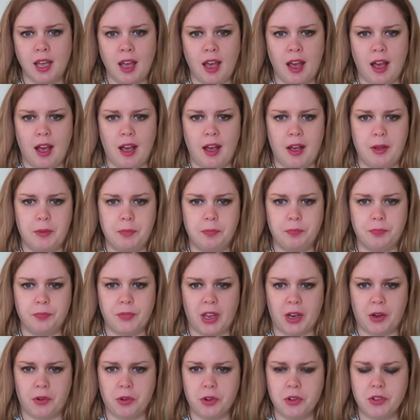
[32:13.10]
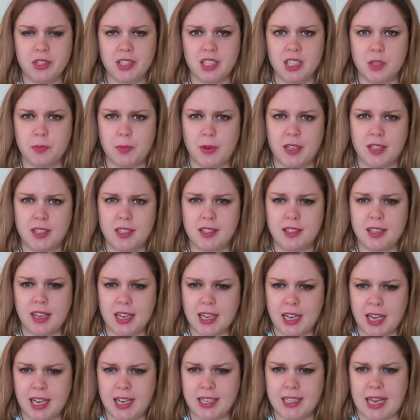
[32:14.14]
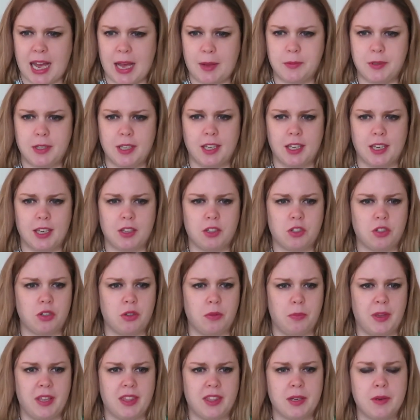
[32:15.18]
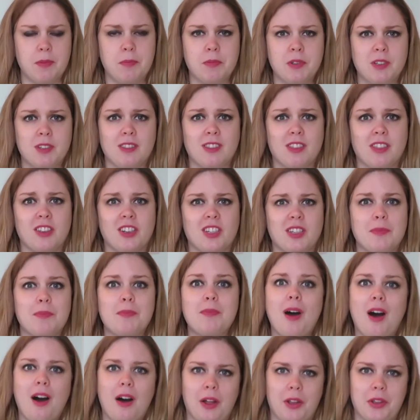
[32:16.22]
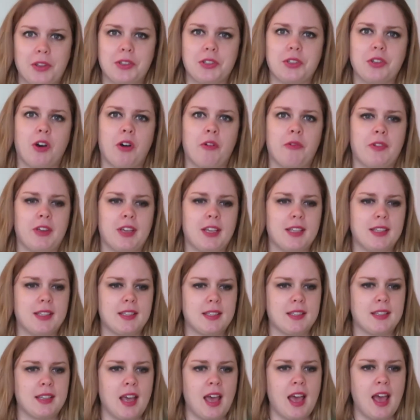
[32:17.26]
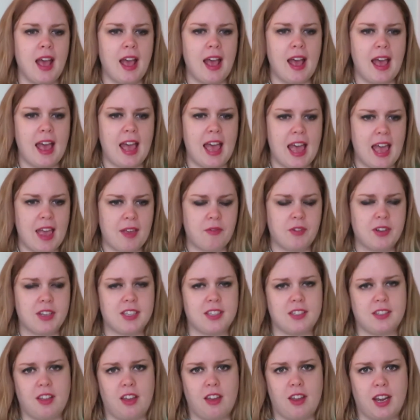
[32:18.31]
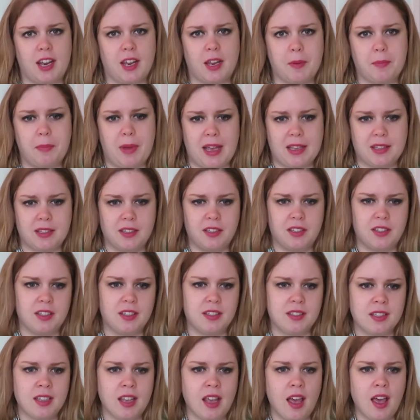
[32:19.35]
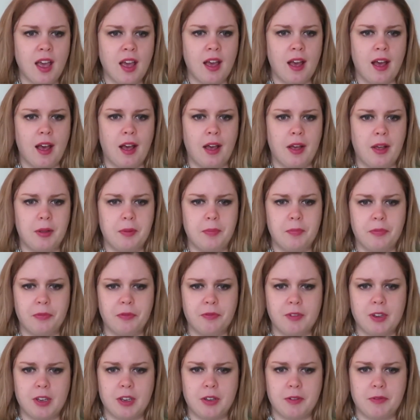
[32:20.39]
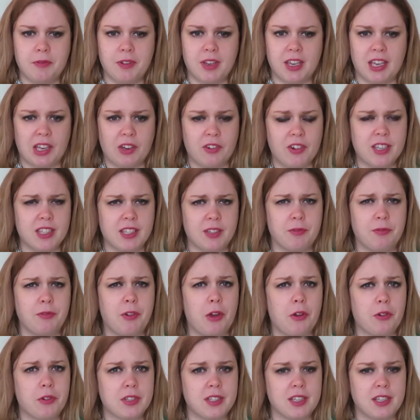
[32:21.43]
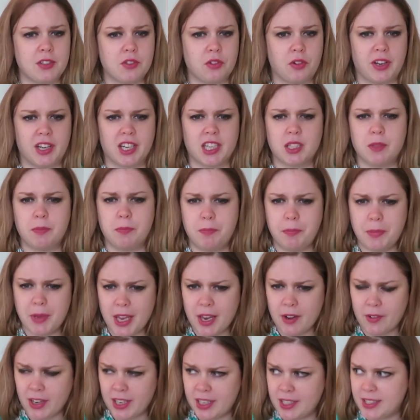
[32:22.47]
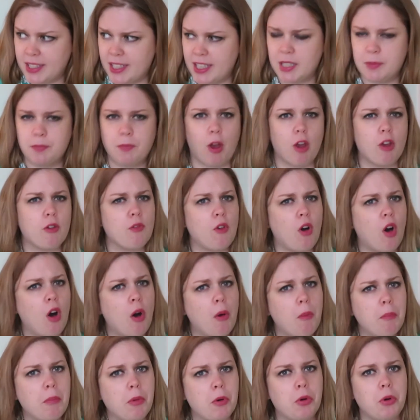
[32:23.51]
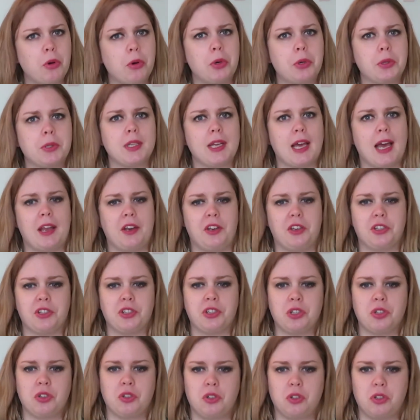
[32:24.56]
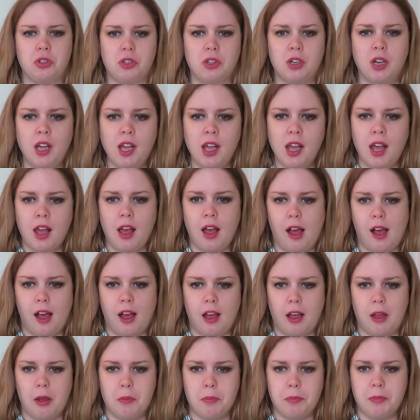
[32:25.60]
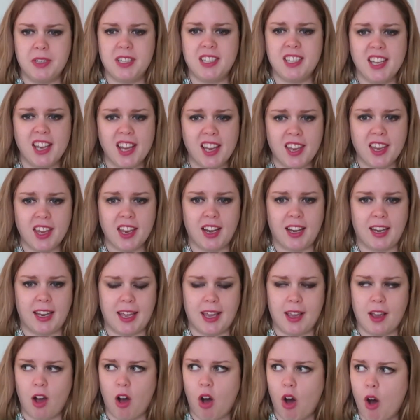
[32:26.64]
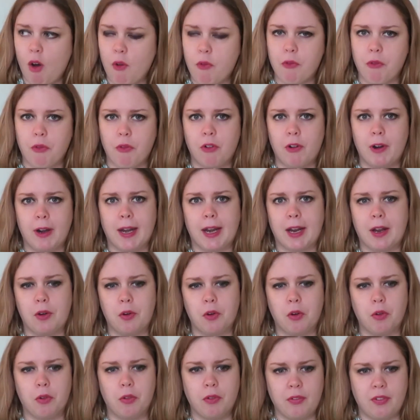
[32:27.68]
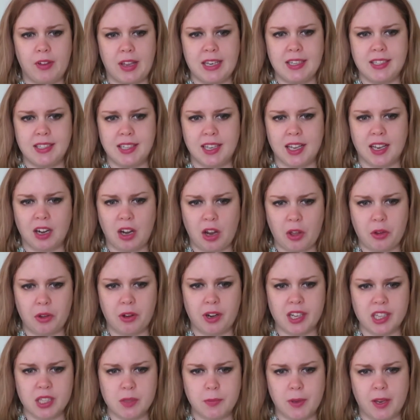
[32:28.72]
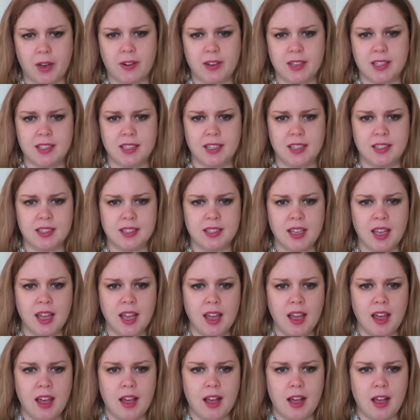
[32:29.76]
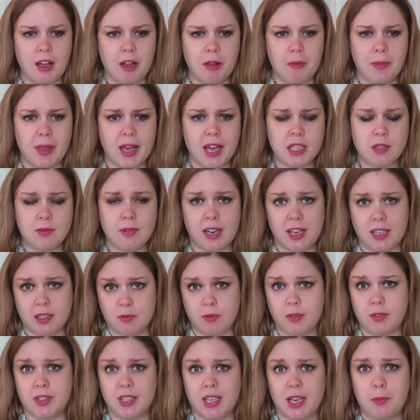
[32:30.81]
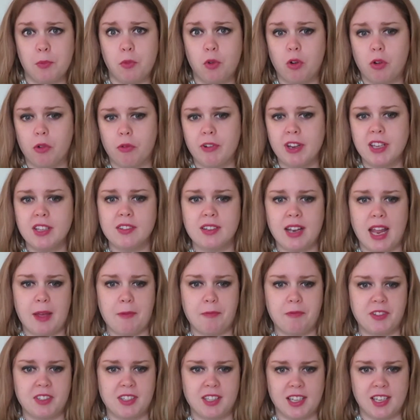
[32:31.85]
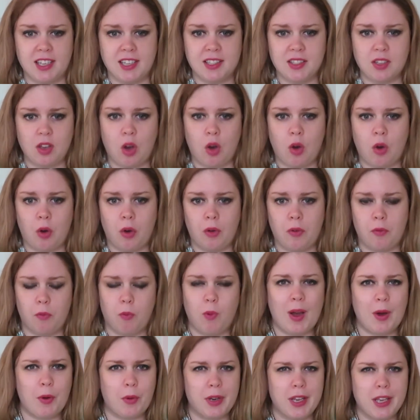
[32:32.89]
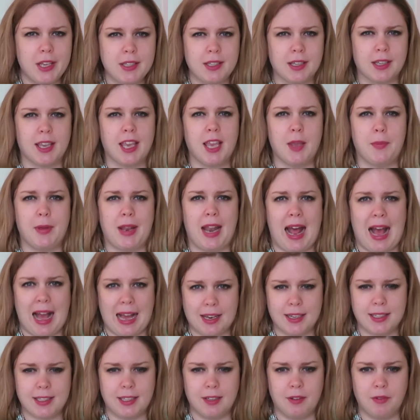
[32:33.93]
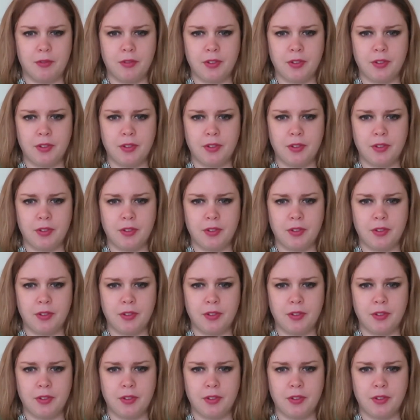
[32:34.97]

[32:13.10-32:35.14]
and cruising's been steadily adapting to meet the demands of its ever-discerning passengers, with increasing focuses on experiences both on board and ashore, particularly offering authentic local experiences, as well as we've seen more recent emphases on wellness and keeping active.